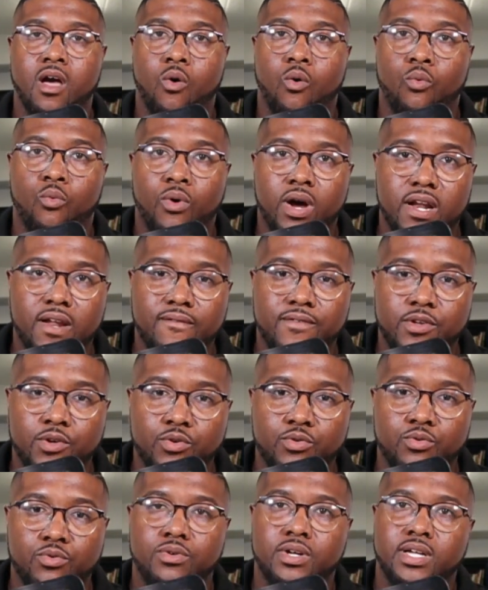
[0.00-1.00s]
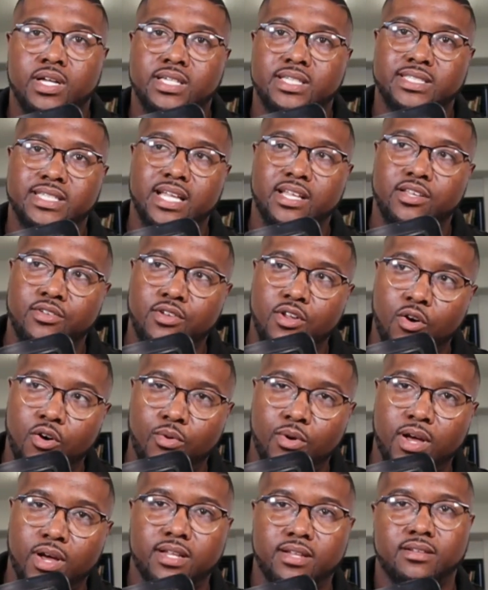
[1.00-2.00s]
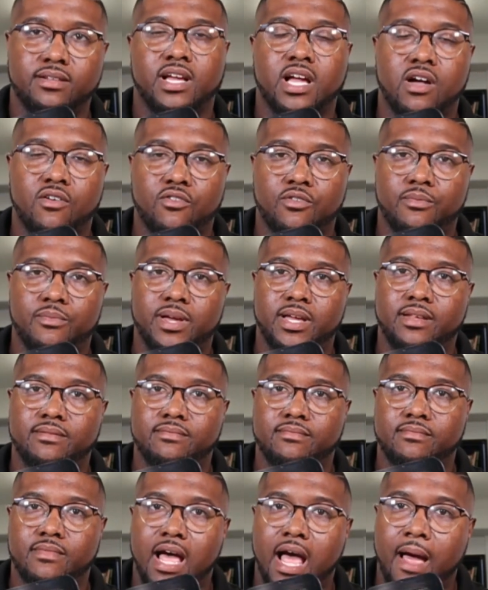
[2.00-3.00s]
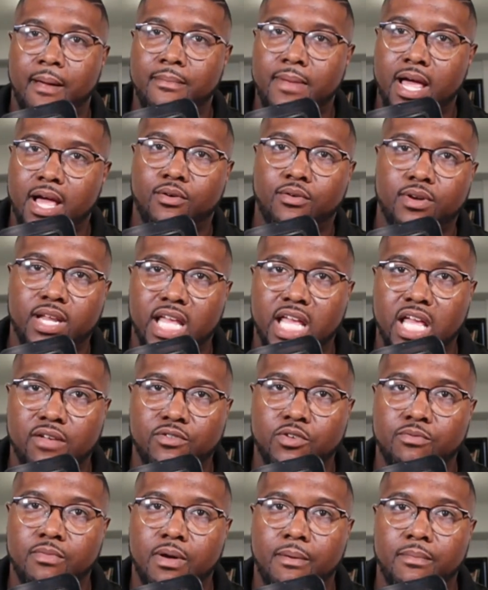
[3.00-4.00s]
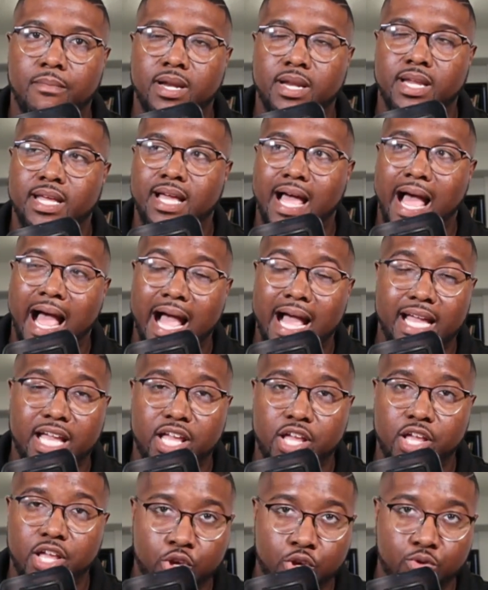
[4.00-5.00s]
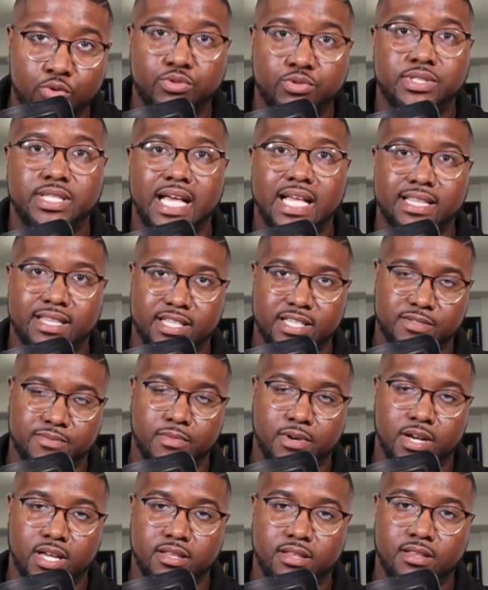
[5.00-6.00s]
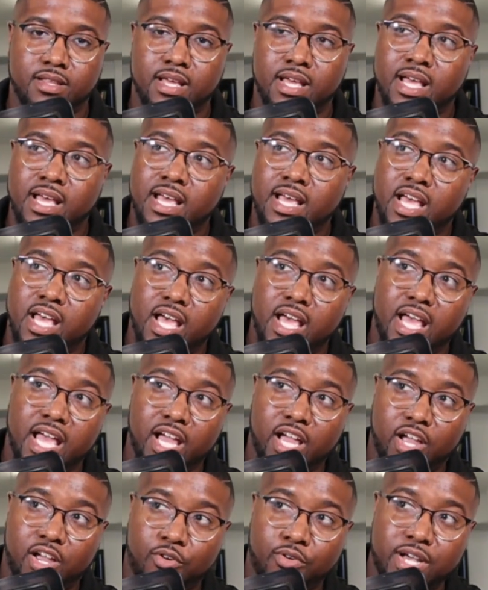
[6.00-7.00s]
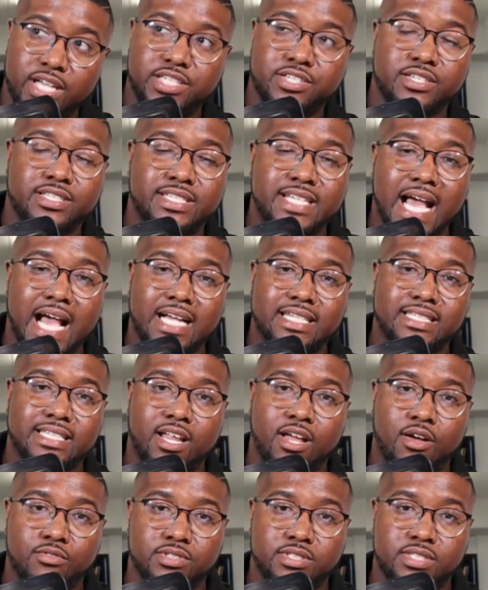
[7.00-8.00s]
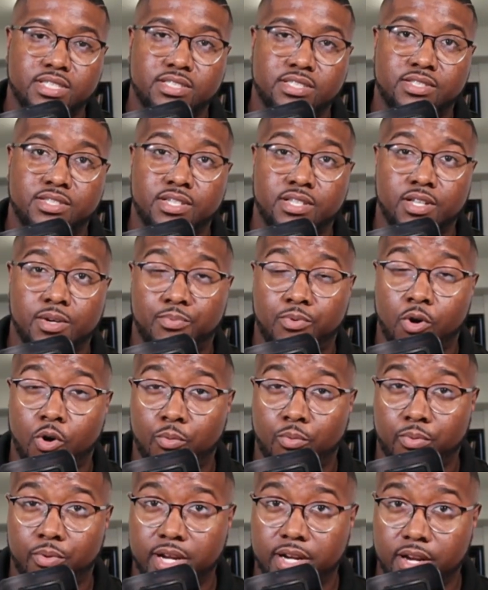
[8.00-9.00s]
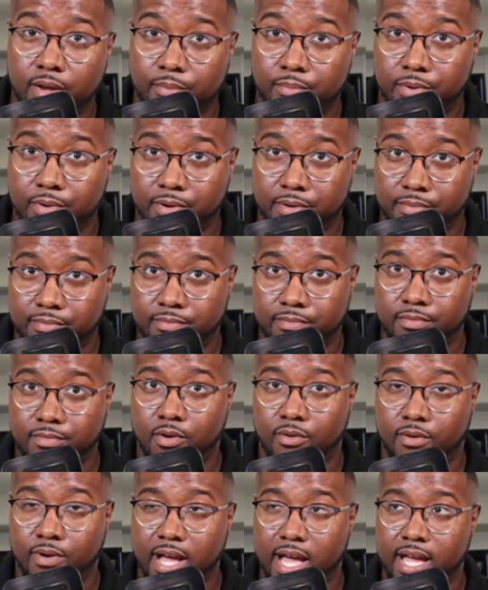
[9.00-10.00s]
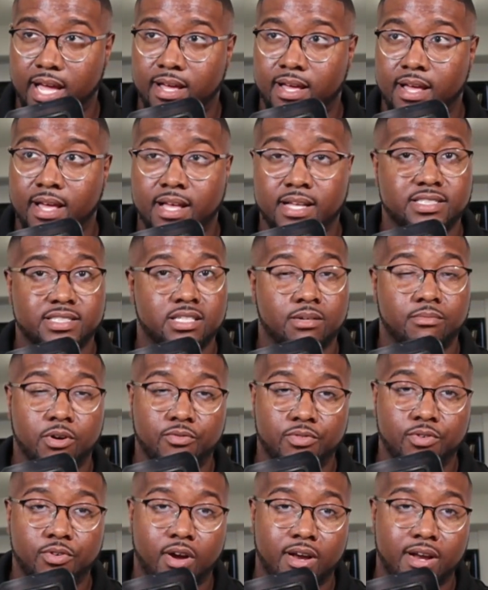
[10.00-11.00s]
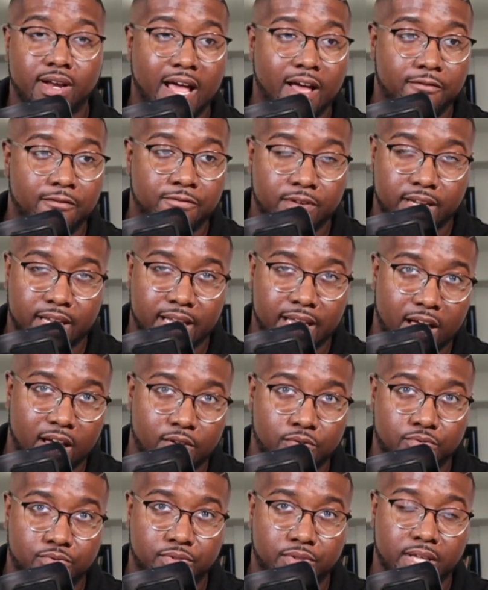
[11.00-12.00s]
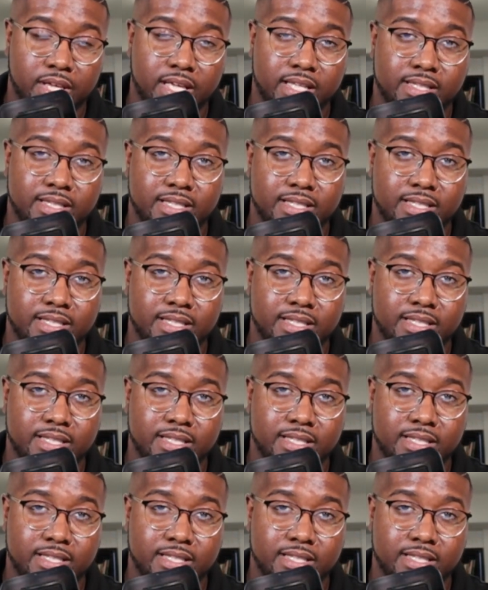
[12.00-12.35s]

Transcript: what if you said, you know what, government, I'm not going to give you my money. I can use that this month. Increase your tax allowances to the appropriate number, okay? Some of you are not filling out the